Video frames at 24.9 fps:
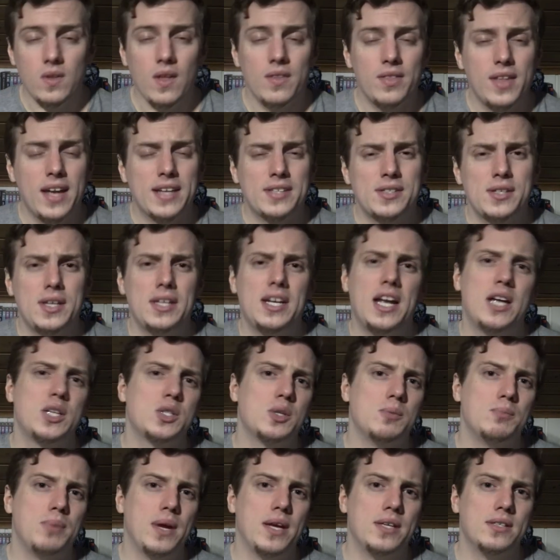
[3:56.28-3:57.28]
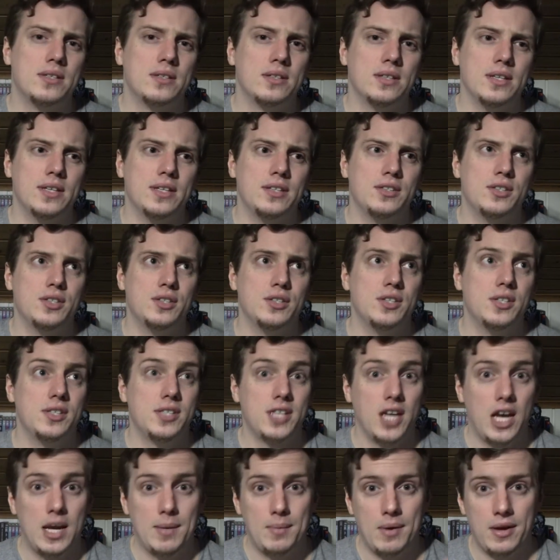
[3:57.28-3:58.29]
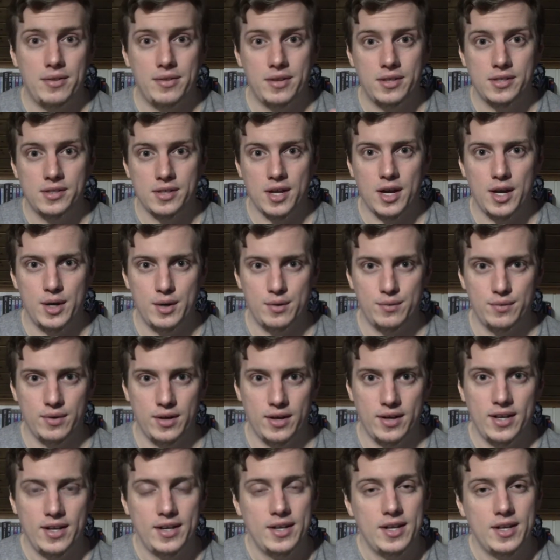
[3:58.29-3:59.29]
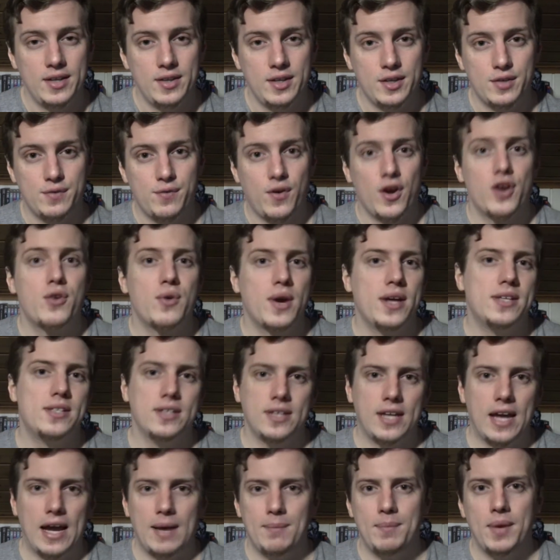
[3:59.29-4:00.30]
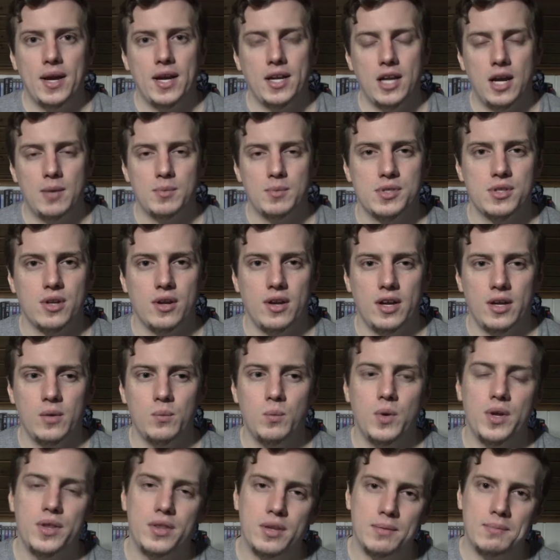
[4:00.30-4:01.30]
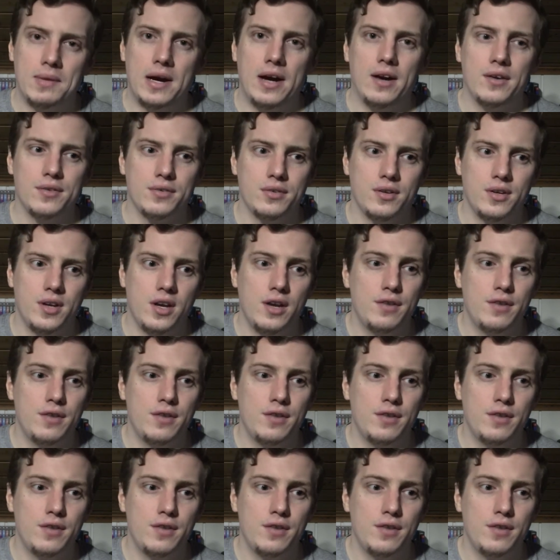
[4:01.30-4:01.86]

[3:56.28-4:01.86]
that's the announcement, basically, to tell you about this kind of this fundraising campaign starting with the marathon.